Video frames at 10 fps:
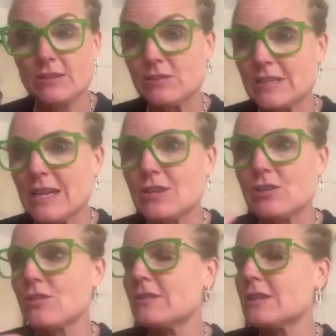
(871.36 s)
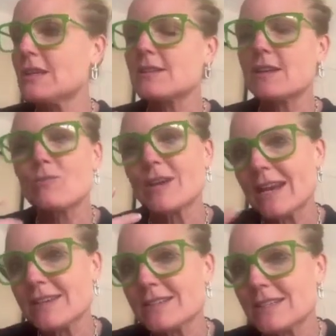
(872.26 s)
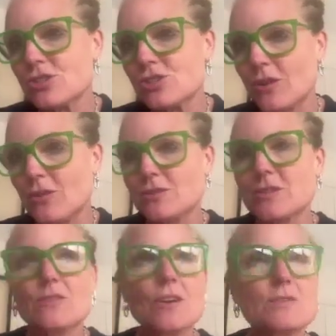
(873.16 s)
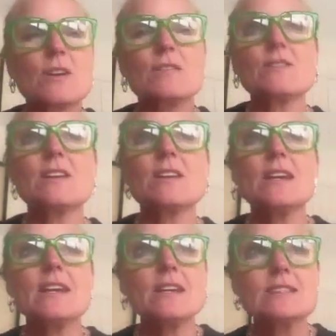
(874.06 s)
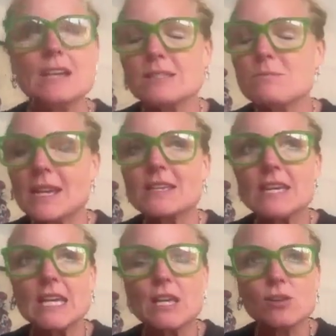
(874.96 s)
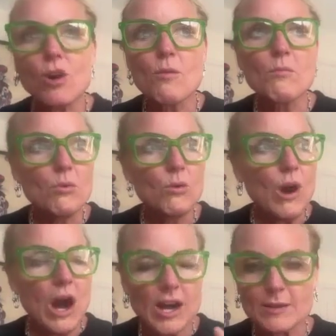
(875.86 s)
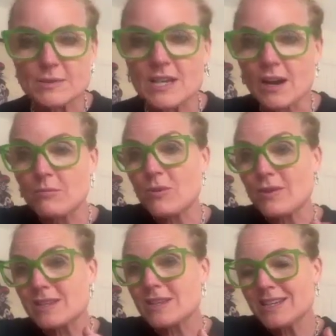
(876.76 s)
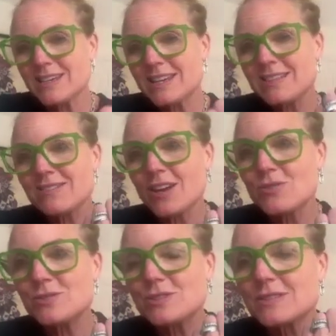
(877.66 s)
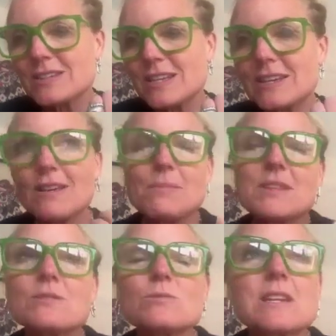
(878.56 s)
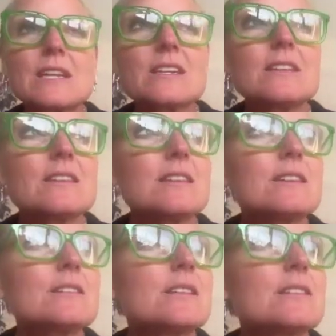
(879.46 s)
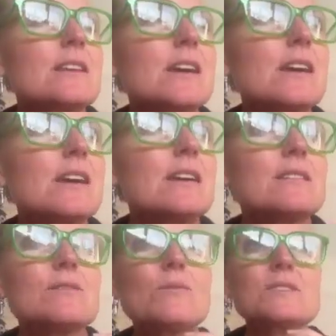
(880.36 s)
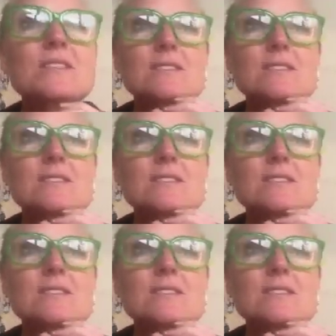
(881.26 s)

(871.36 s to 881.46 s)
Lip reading: you say, things like reality shows and those kind of things, it does make it a lot more hyped up. Whereas I think in those, I mean, this was like in the, what was this,